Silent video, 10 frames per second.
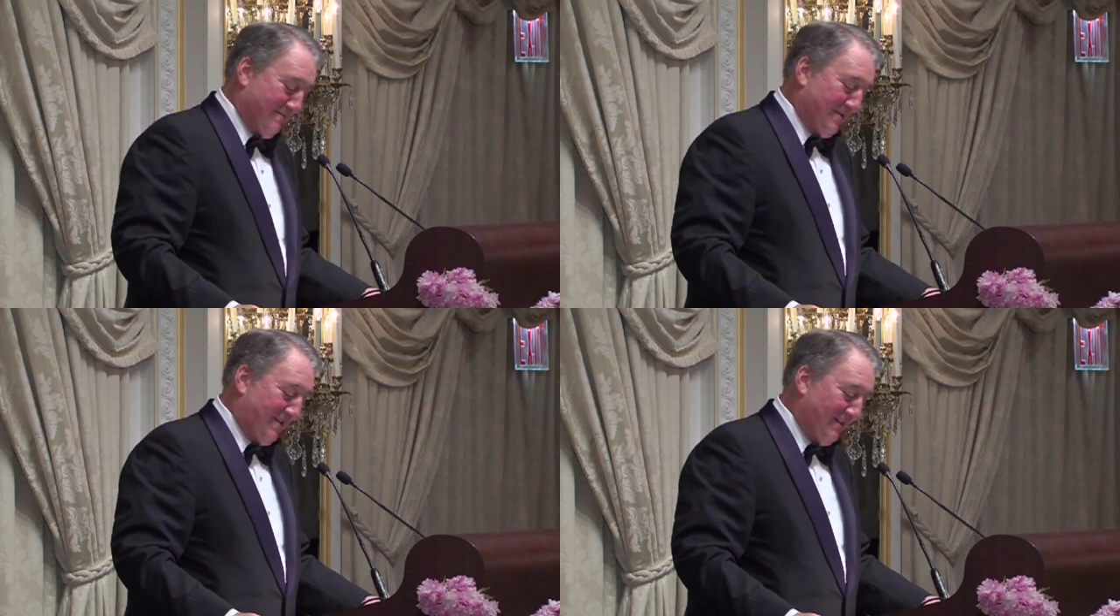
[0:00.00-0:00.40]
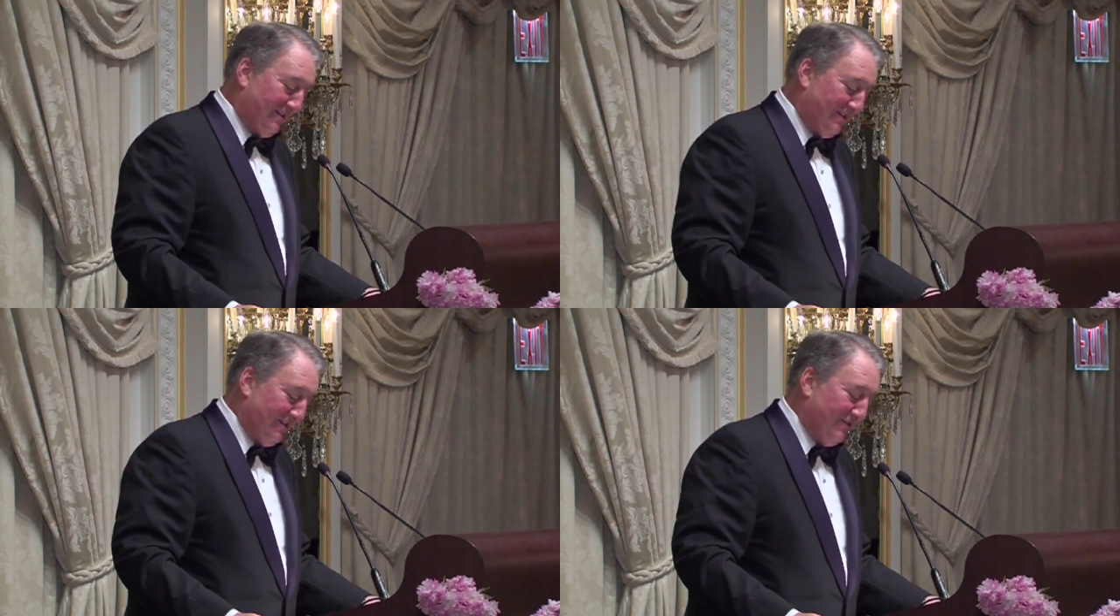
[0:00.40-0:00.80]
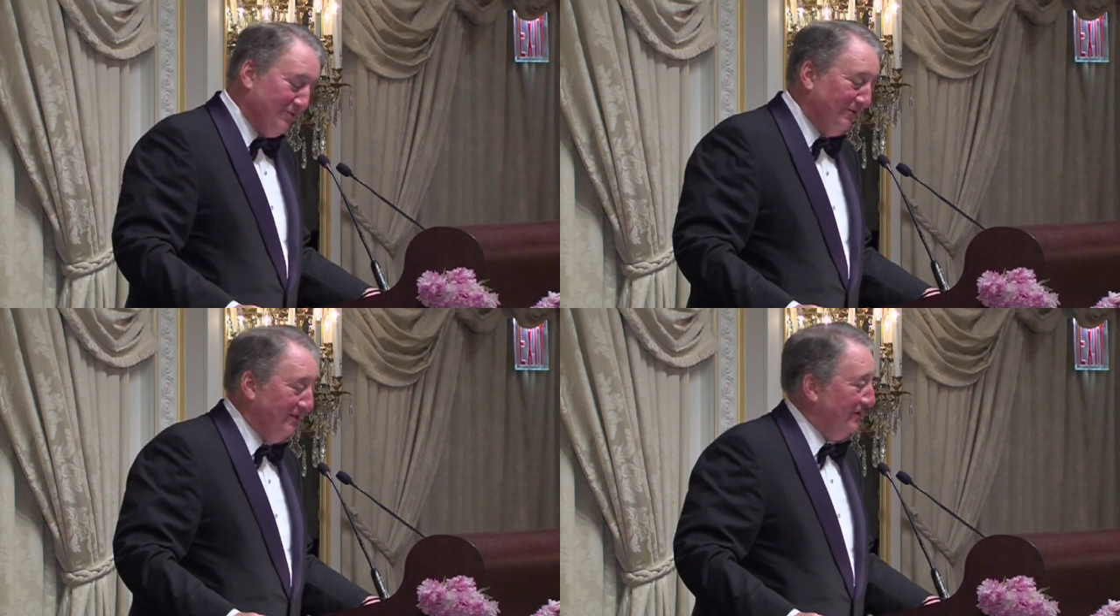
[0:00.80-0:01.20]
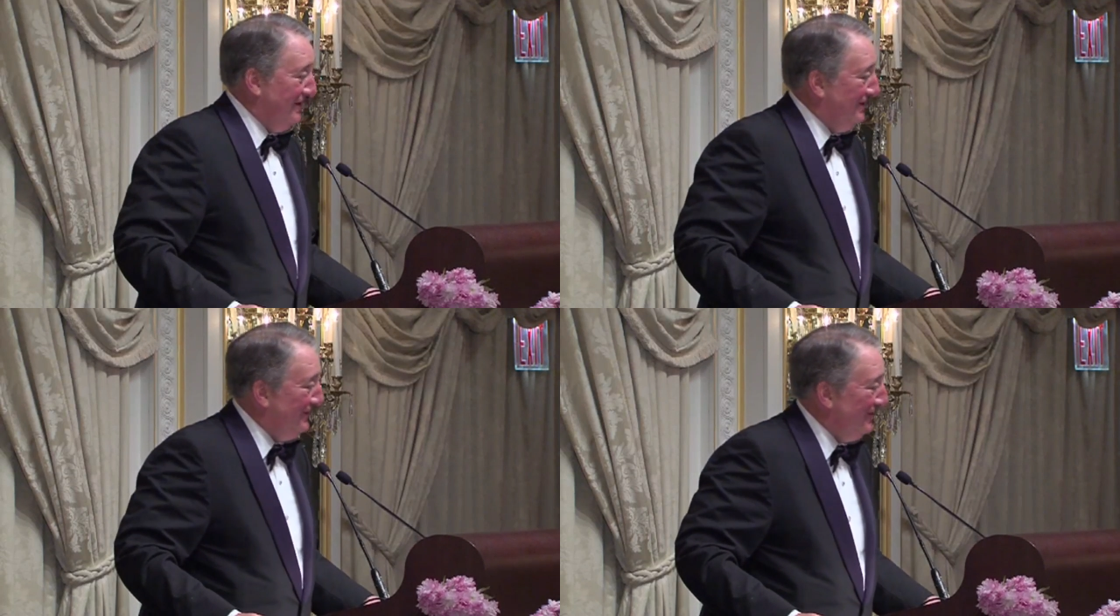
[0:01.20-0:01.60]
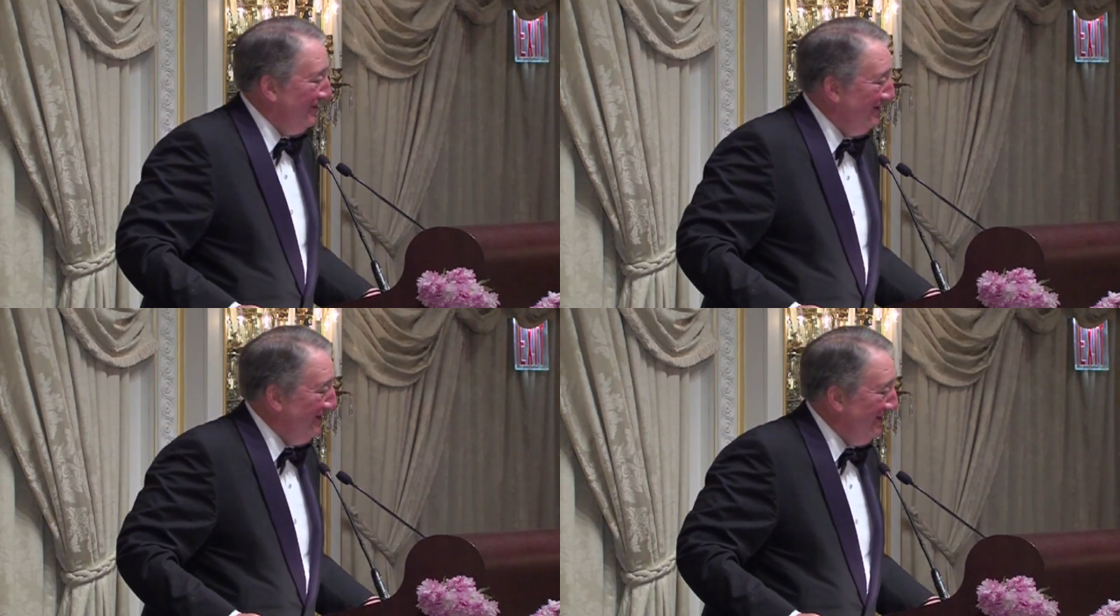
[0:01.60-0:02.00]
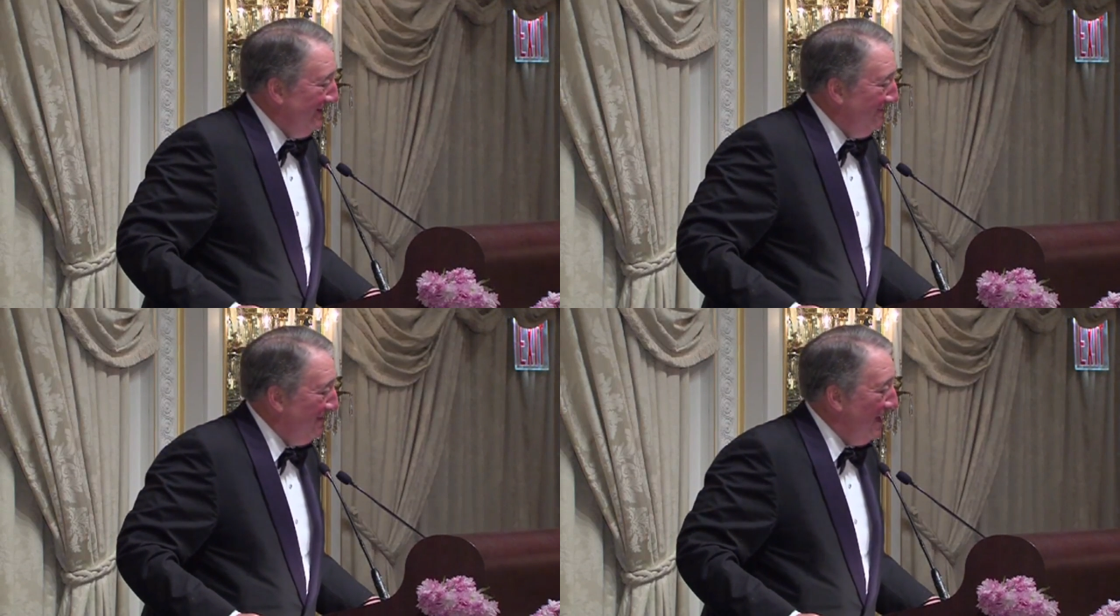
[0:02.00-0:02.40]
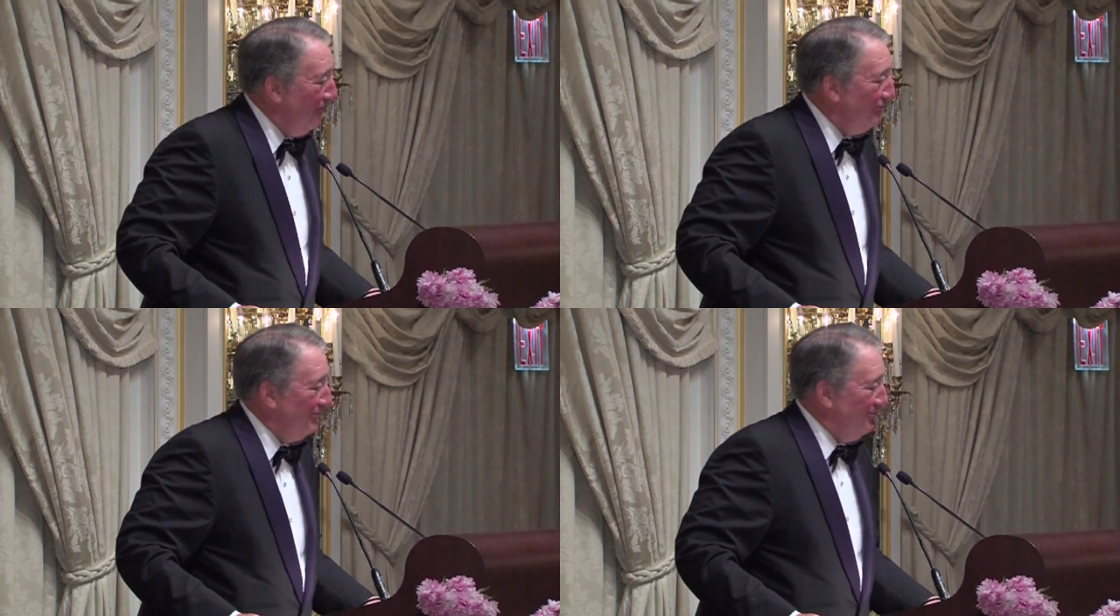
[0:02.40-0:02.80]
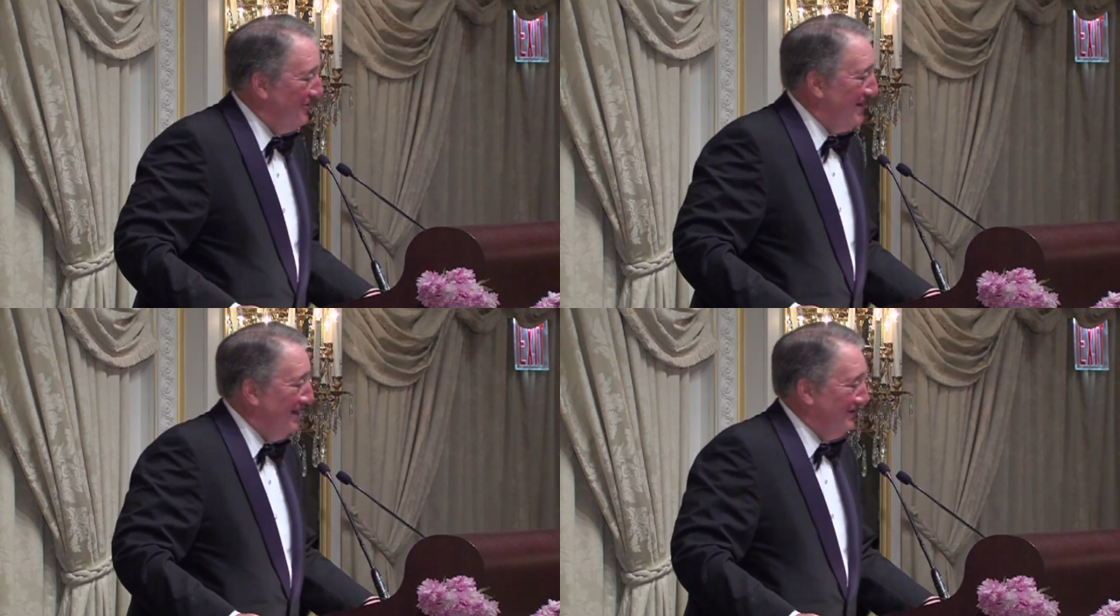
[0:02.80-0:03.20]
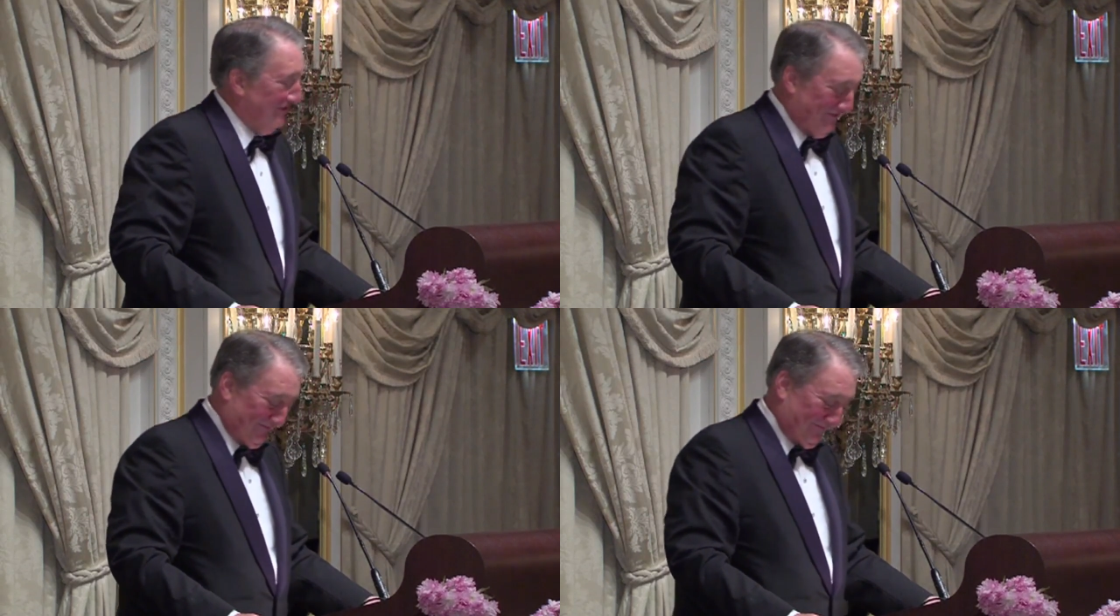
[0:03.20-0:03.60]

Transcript: But this is Ulysses by Alfred Lord Tennyson,